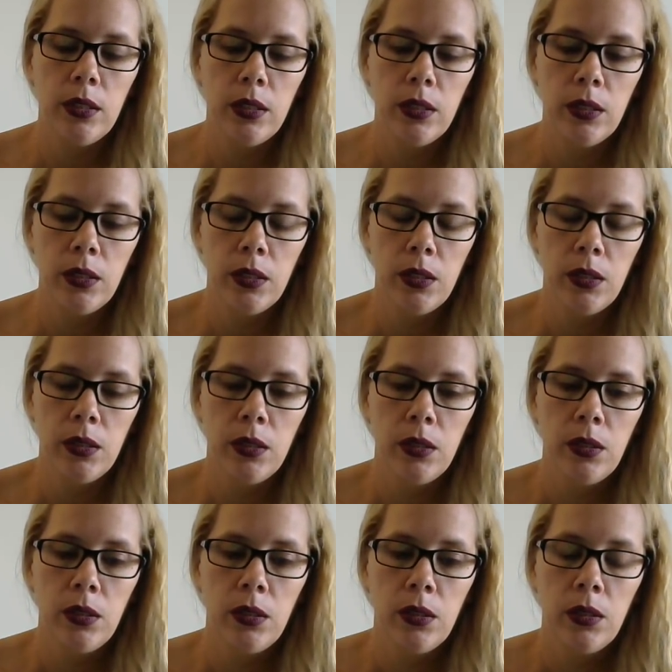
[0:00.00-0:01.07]

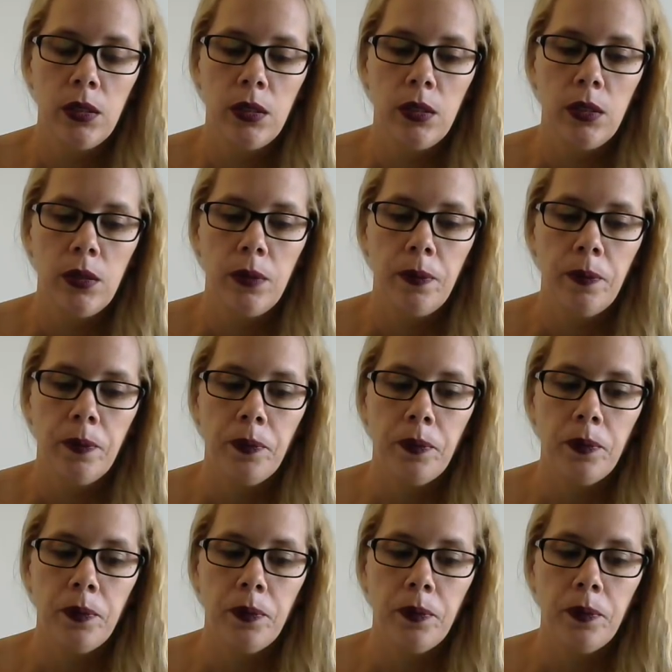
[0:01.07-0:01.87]
Nobody speaks.